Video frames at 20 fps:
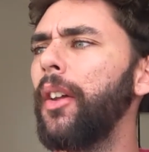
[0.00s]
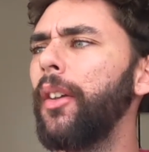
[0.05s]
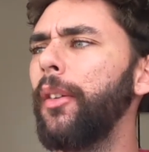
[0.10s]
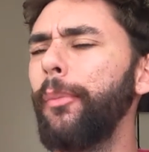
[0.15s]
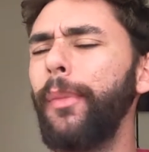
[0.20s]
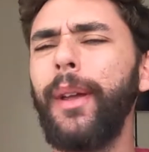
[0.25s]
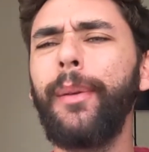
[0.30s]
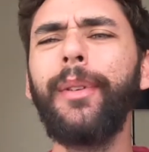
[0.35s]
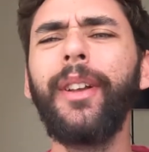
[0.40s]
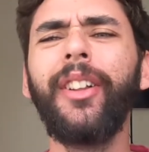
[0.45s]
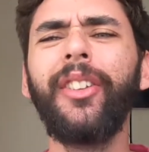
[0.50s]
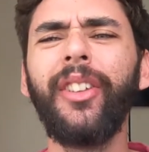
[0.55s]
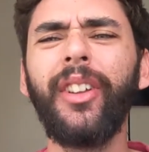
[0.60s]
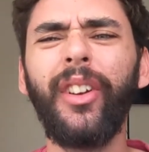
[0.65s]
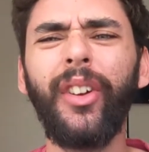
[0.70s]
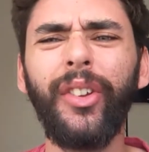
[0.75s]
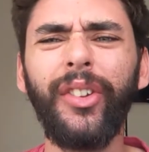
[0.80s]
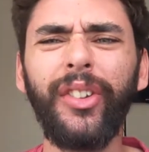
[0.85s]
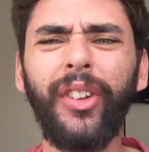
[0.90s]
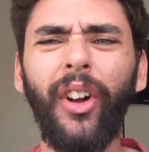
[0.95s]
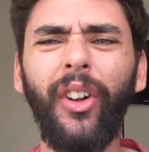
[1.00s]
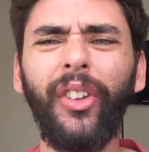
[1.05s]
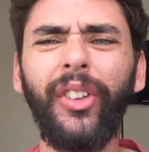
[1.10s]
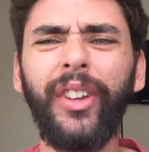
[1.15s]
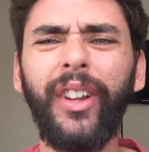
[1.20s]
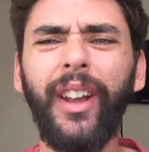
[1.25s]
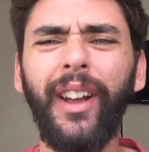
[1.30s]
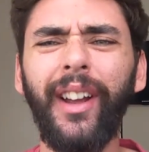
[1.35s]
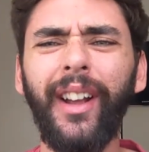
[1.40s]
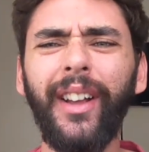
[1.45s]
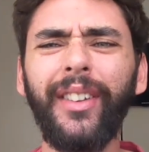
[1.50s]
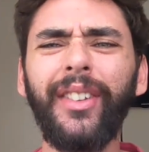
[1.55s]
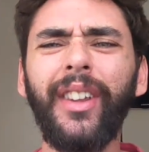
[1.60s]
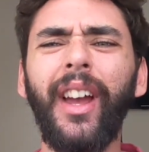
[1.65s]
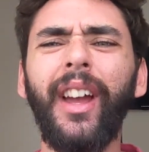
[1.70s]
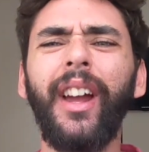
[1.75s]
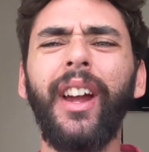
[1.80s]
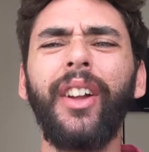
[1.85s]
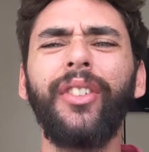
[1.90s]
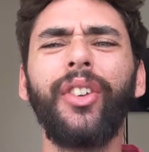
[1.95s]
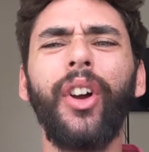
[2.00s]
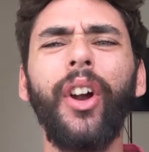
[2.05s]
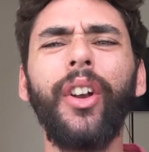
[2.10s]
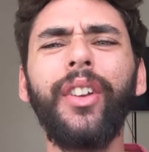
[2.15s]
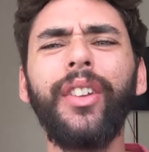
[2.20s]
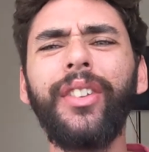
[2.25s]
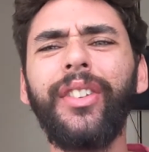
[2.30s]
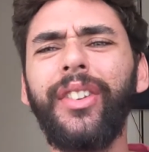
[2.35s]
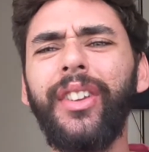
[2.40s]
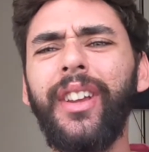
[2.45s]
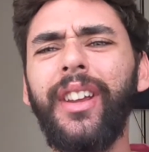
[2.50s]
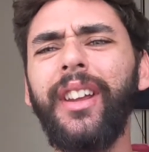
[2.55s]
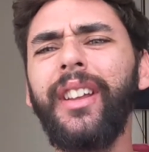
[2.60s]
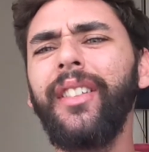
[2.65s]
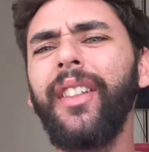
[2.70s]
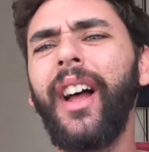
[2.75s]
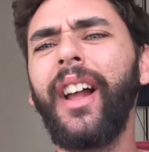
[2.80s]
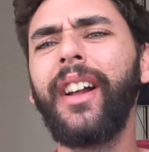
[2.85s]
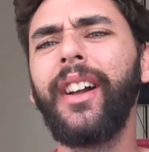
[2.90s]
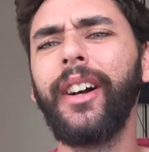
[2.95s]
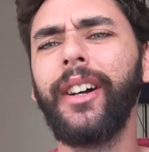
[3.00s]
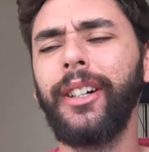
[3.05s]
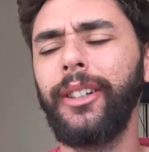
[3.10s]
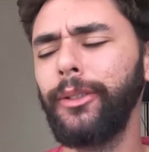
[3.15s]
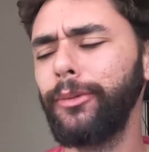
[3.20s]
Maybe a little salty, I guess. It's hard to see like